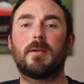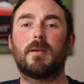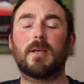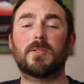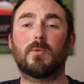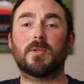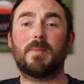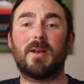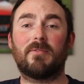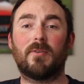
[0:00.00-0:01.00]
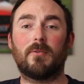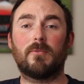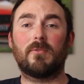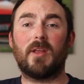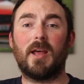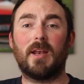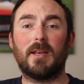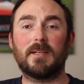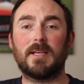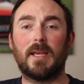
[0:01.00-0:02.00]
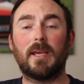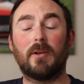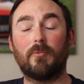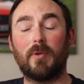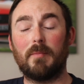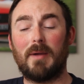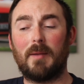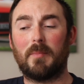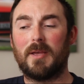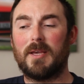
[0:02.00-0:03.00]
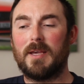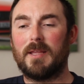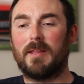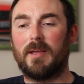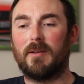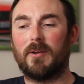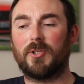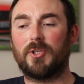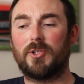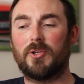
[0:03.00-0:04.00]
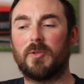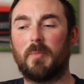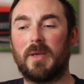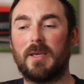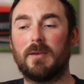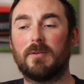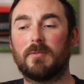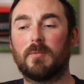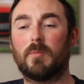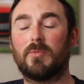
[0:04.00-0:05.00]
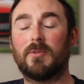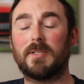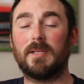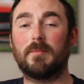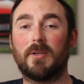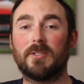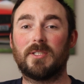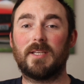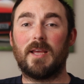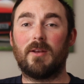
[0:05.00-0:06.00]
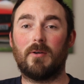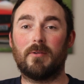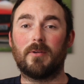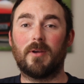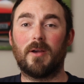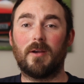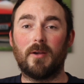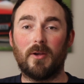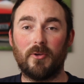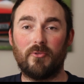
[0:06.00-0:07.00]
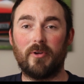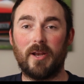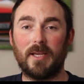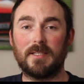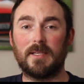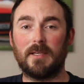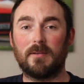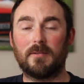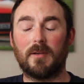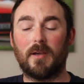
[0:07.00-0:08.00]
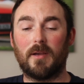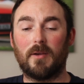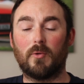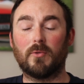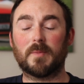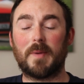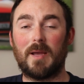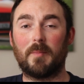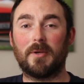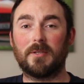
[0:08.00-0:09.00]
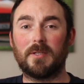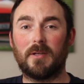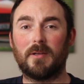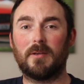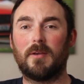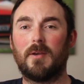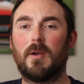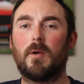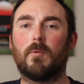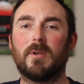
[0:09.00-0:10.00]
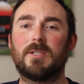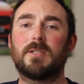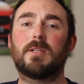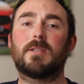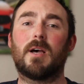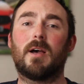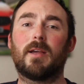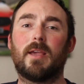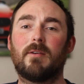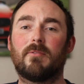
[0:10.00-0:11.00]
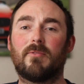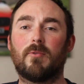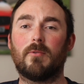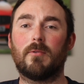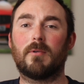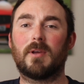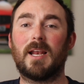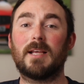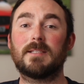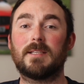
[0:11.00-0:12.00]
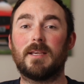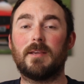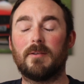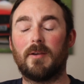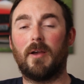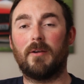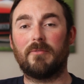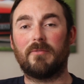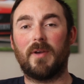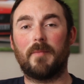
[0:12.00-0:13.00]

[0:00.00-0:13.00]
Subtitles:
exhaust manifold and intake and a remap, then I should be pretty much dead on 180 horsepower per ton, which is the target for Class C of